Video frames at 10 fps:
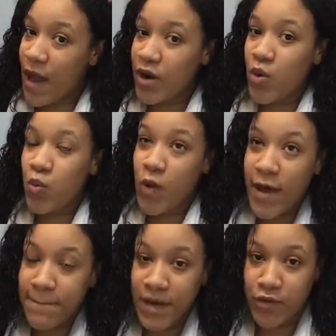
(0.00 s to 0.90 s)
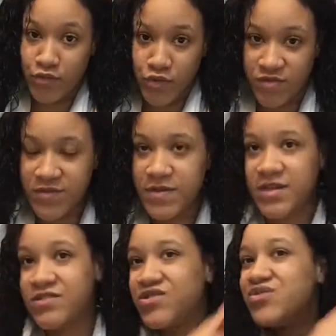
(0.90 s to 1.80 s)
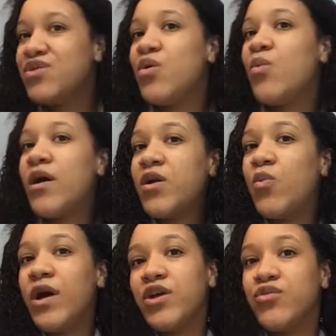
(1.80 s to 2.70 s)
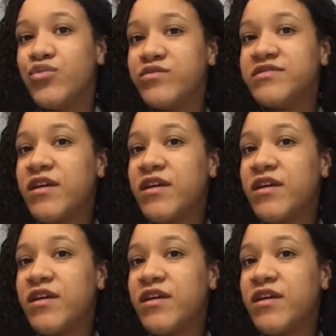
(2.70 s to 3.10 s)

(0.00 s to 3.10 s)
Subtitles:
I don't wet my roots because you don't want to wet your roots.